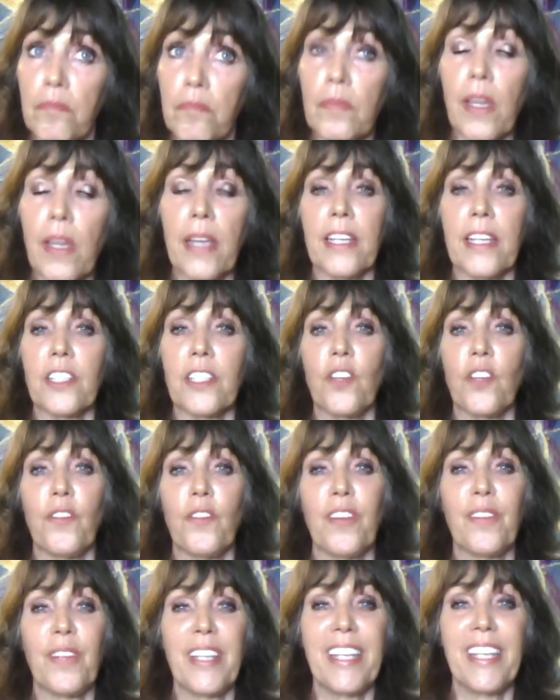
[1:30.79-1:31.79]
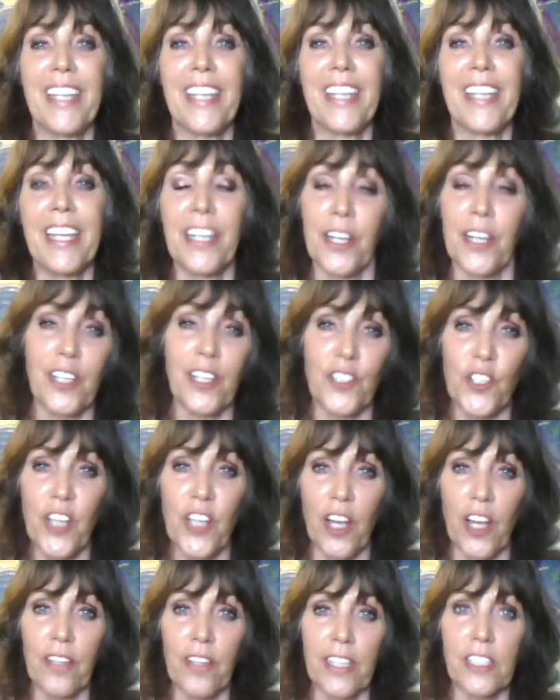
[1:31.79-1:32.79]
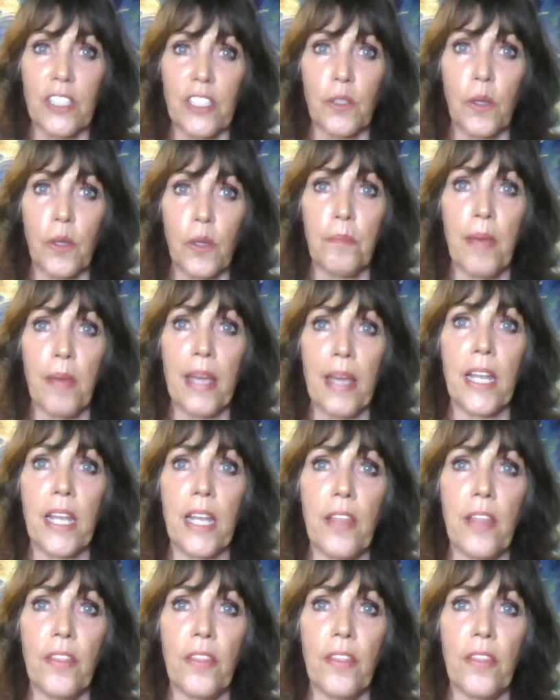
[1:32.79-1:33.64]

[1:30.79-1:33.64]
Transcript: I guess in a nutshell, that's been